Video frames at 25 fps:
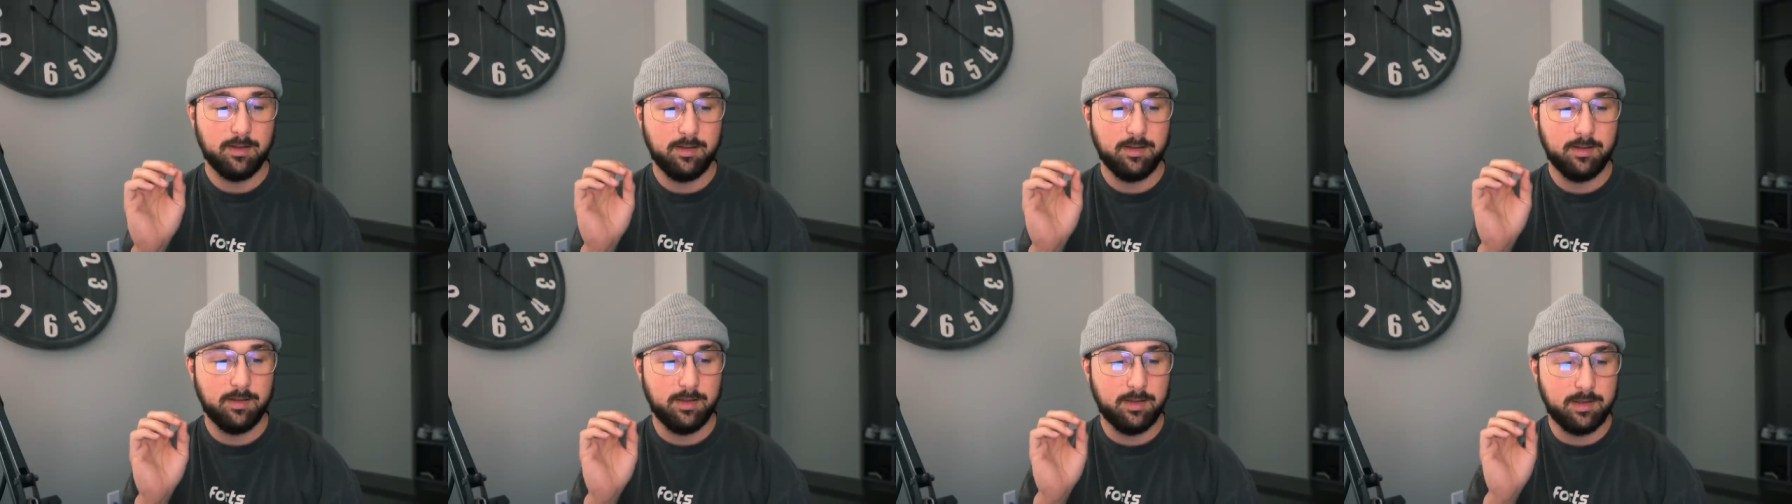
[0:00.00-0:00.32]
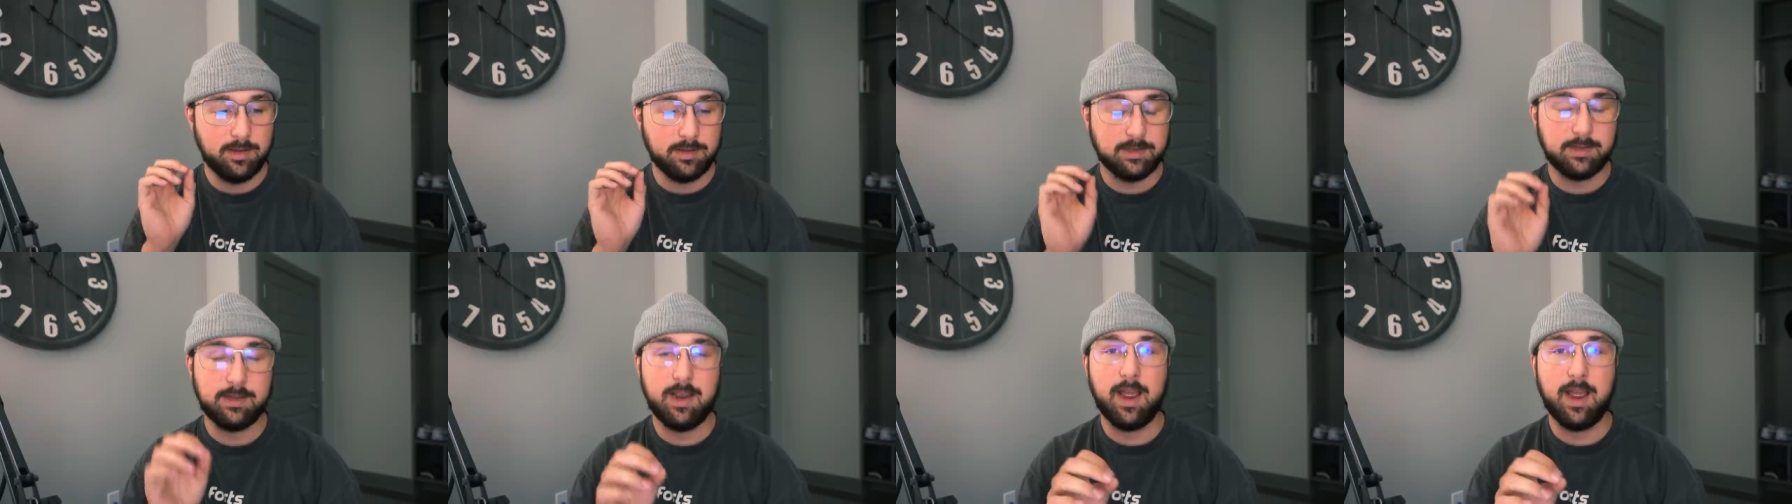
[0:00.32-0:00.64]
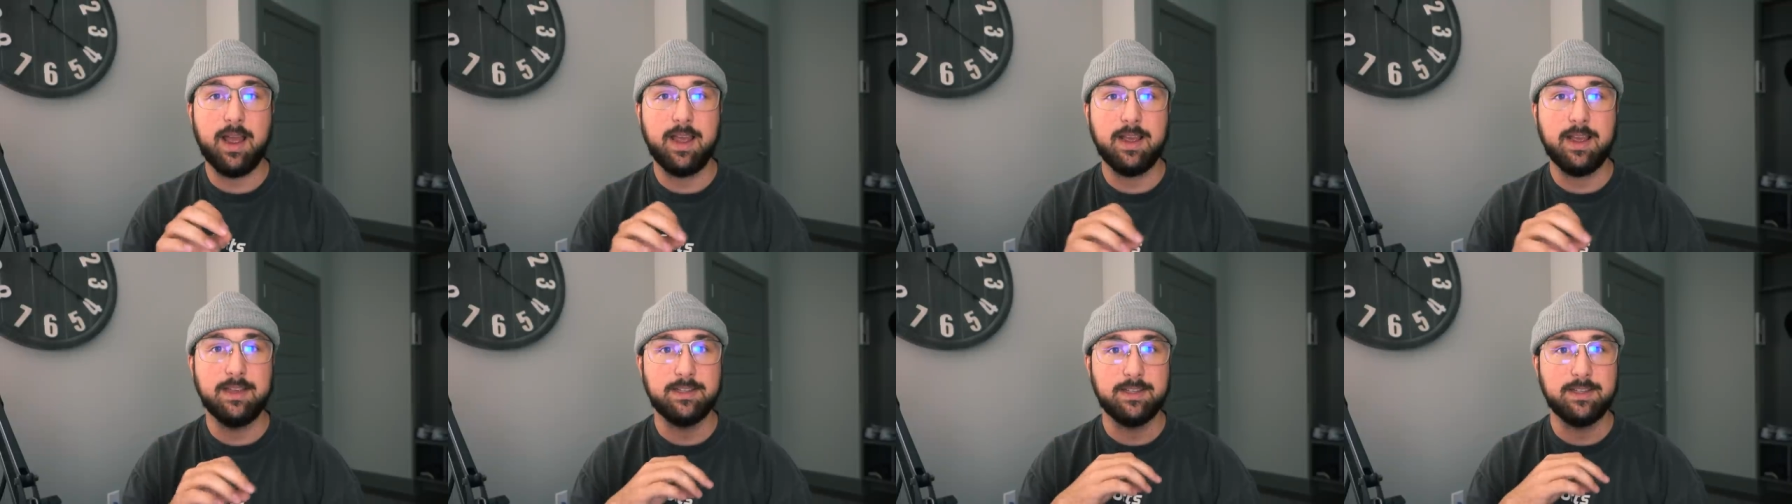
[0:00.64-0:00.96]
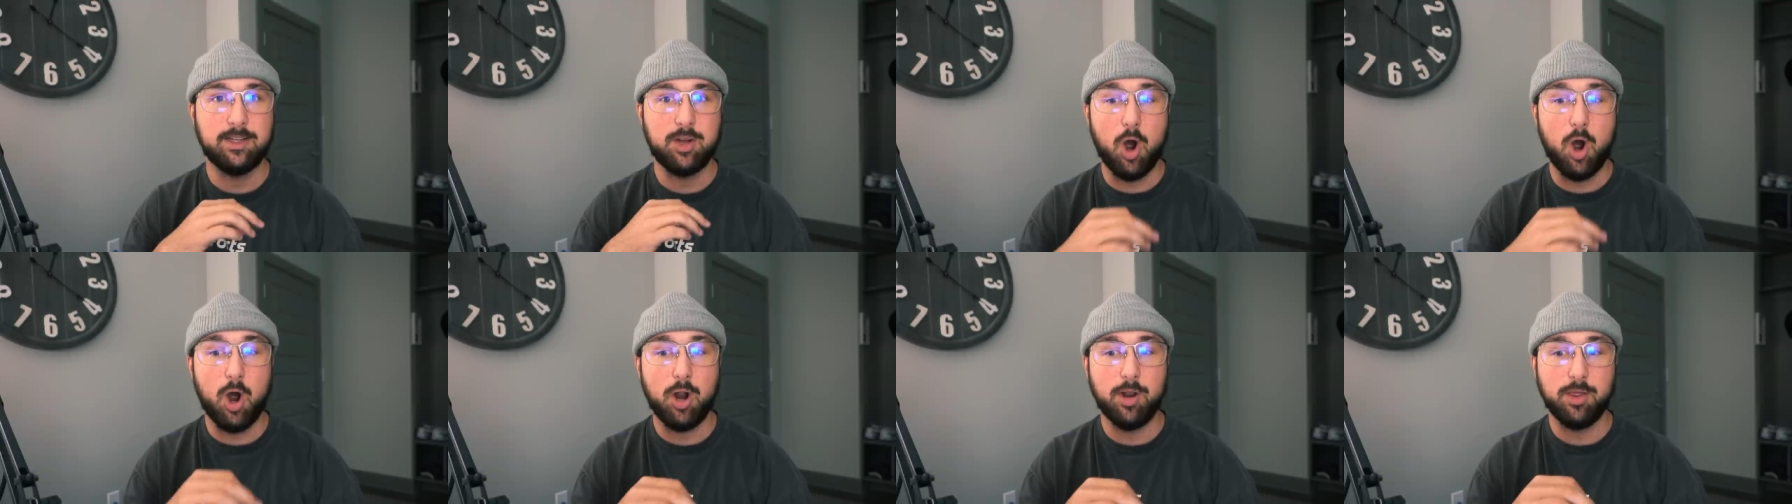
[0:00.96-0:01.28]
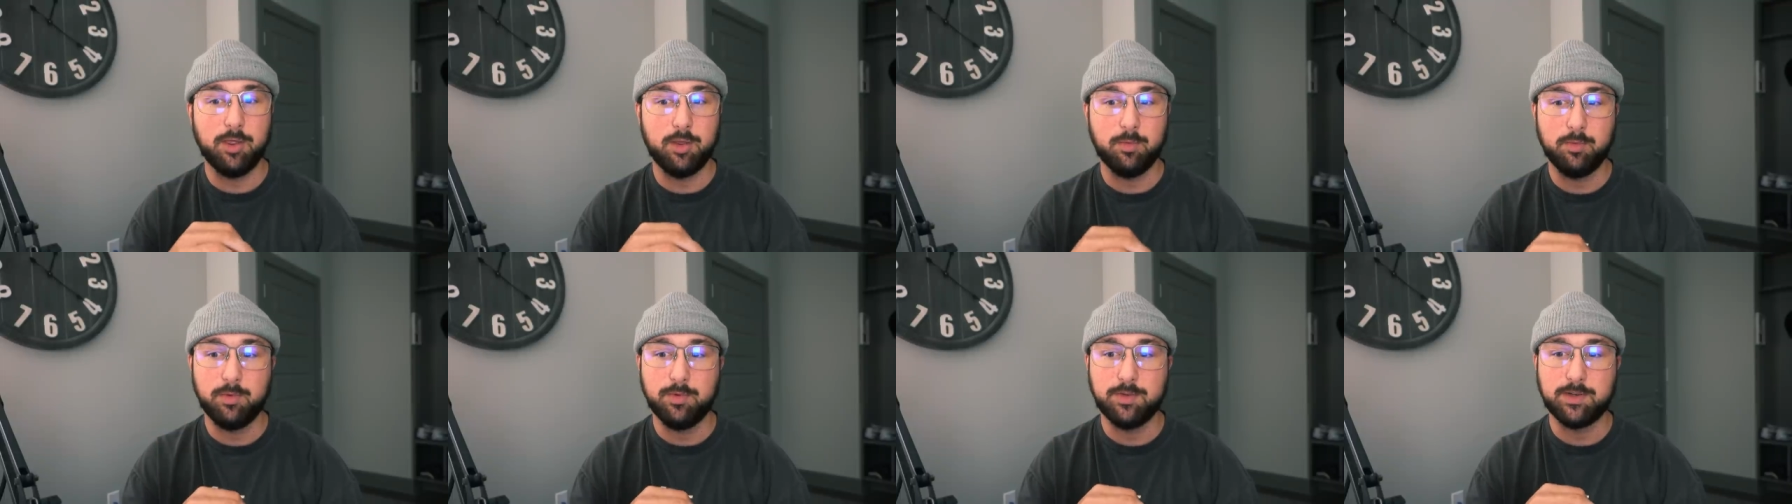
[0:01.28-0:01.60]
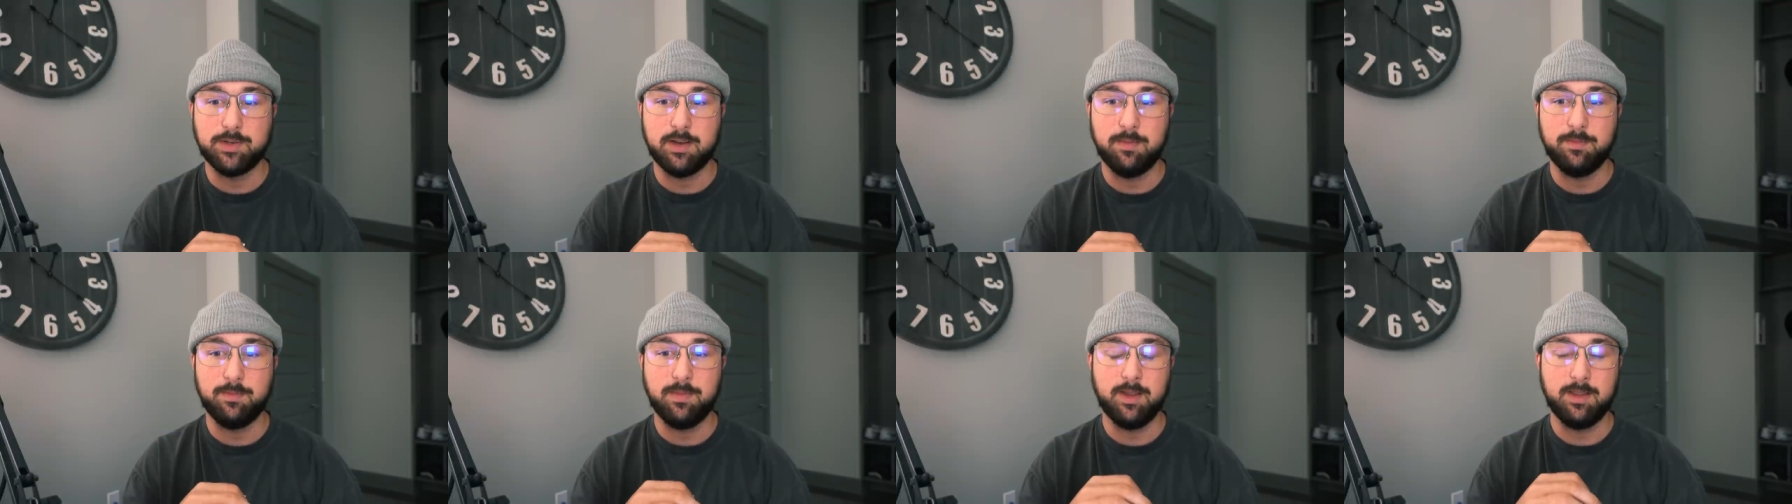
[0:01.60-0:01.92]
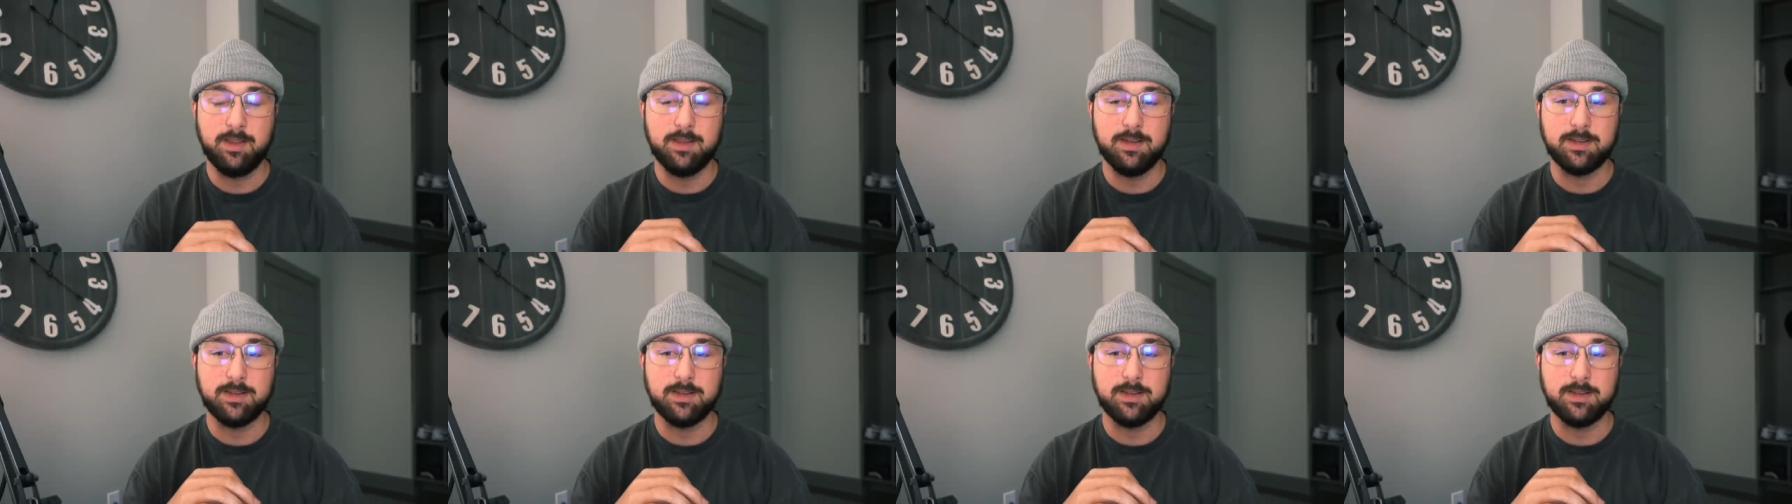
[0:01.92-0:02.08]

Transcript: this guy has gone through something.